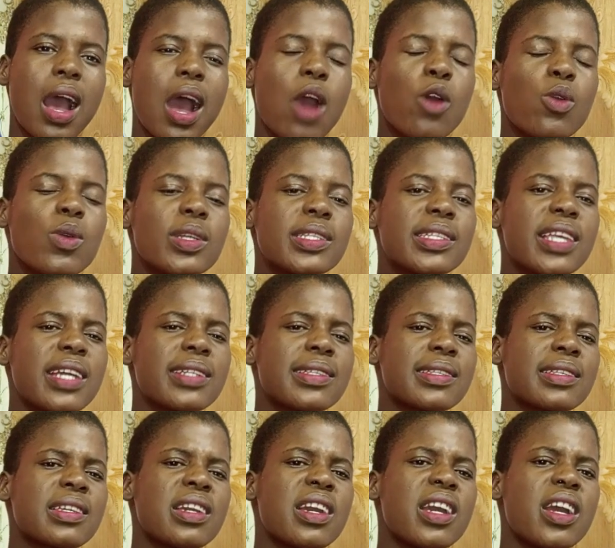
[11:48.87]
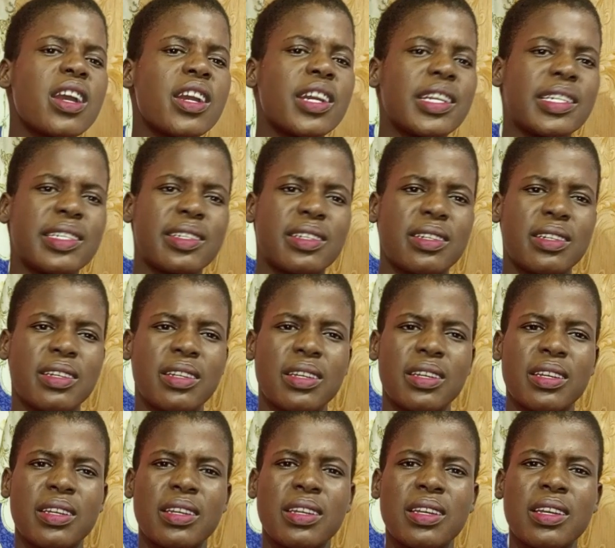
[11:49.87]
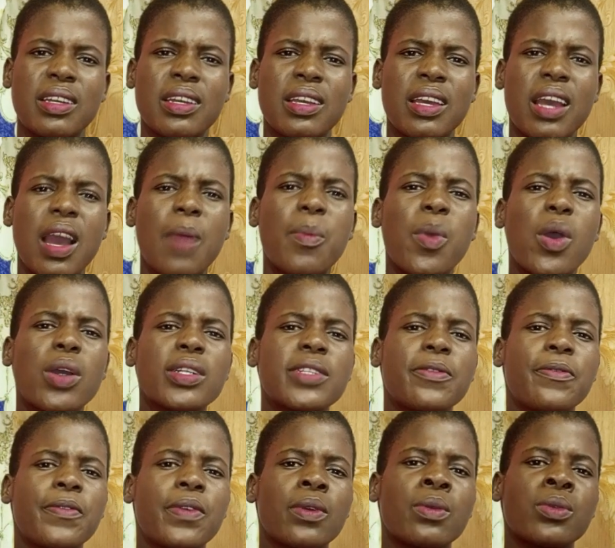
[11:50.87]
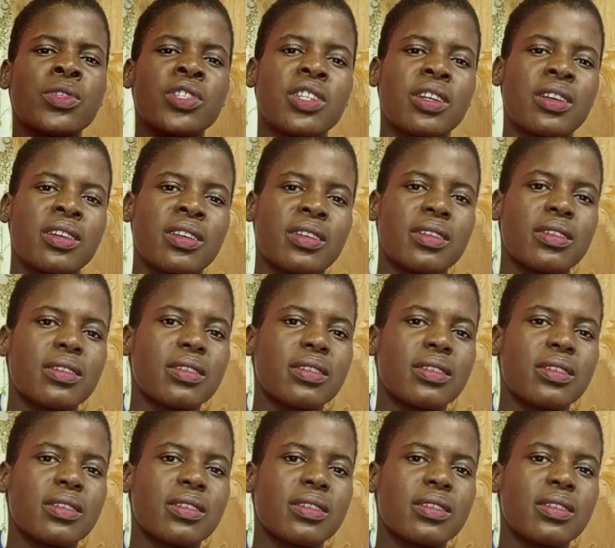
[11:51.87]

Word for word: I always get scared about the future.